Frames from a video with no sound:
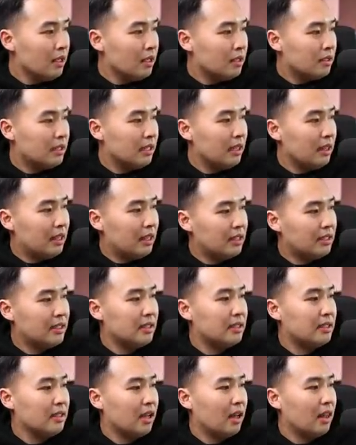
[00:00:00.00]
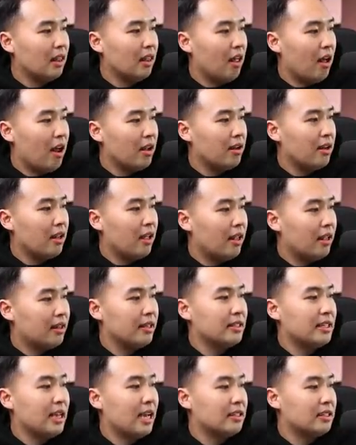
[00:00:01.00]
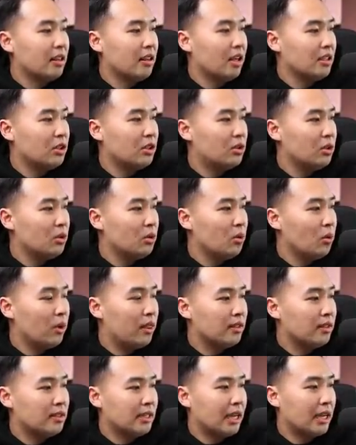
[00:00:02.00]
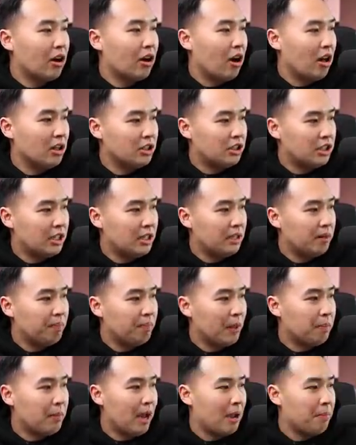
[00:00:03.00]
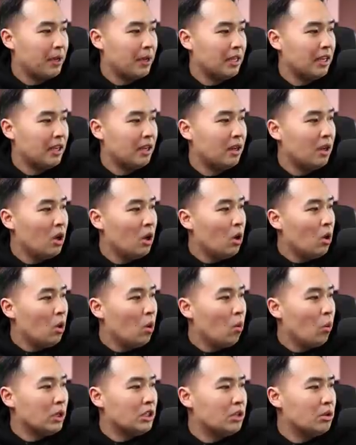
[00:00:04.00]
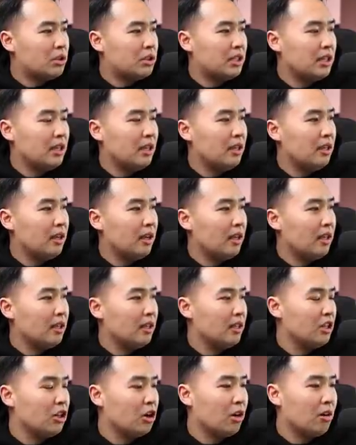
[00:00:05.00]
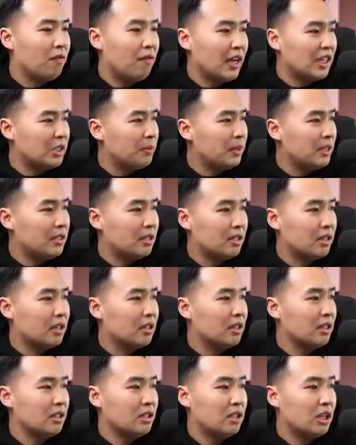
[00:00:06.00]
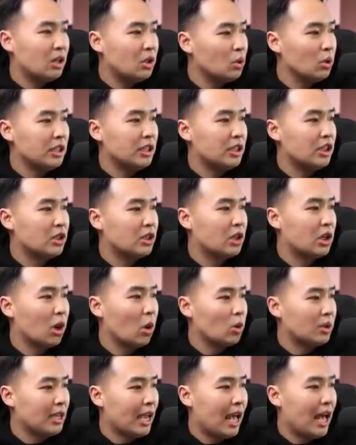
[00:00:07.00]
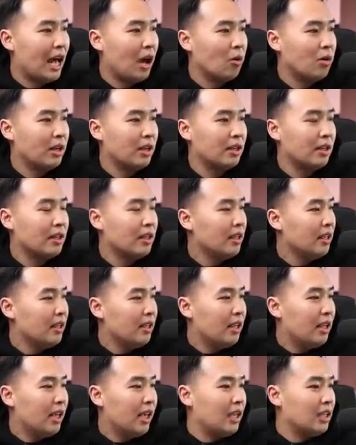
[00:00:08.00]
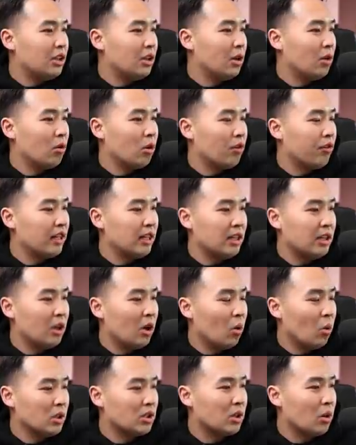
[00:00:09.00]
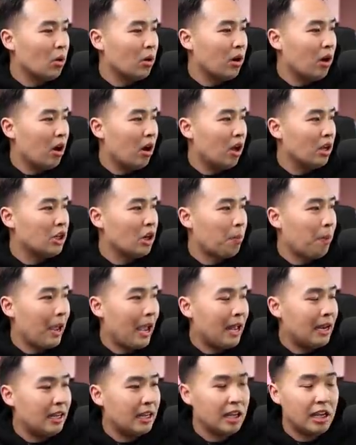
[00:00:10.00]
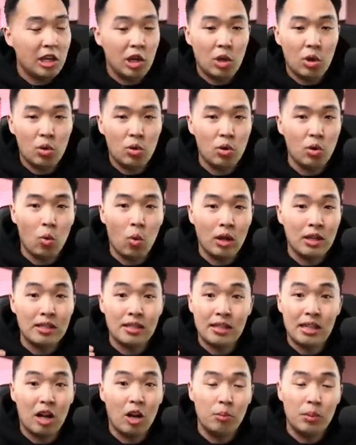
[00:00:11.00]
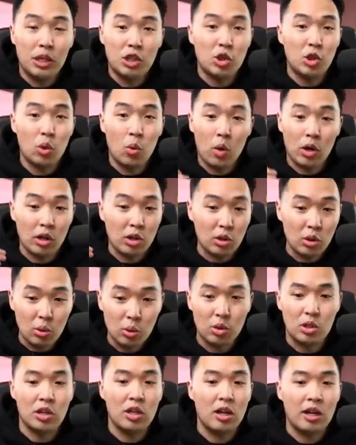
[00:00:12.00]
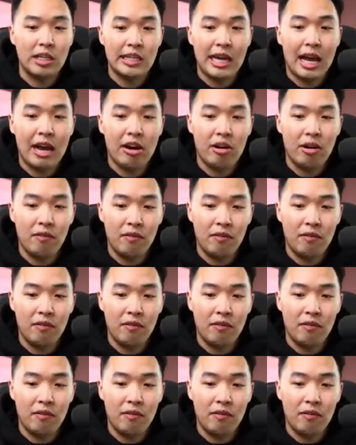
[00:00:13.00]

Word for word: See, this is a lot this has a lot to do with psychology, in my opinion. When you see your investments continually just go down and and you don't really know what's going on, you're panicking, you you want to sell because you don't want to lose your entire